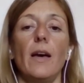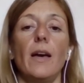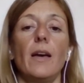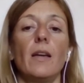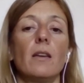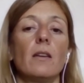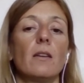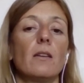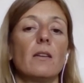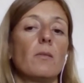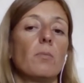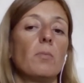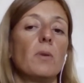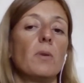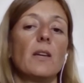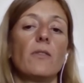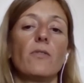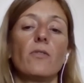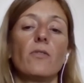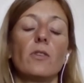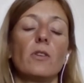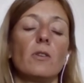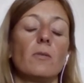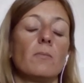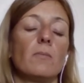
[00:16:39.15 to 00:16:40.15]
And
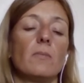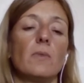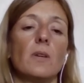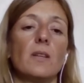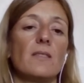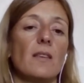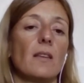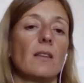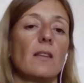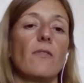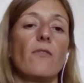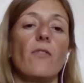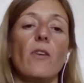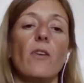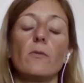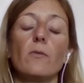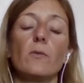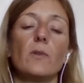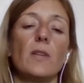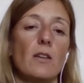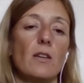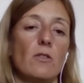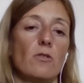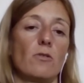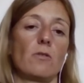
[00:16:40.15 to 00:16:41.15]
media freedom is at the
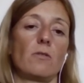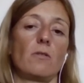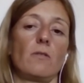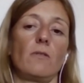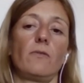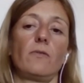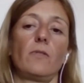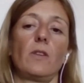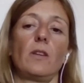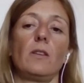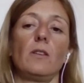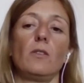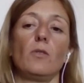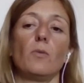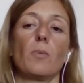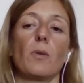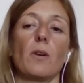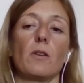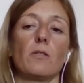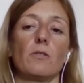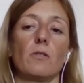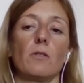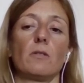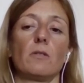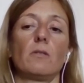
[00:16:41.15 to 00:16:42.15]
foundation of the EU
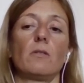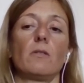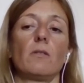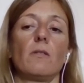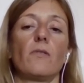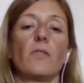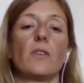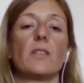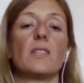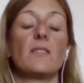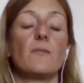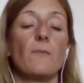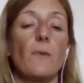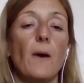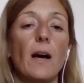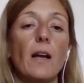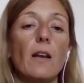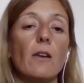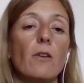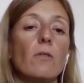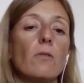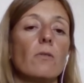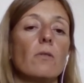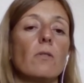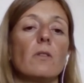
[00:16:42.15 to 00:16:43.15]
project, of its
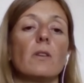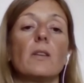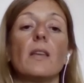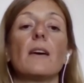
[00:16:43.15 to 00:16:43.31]
value.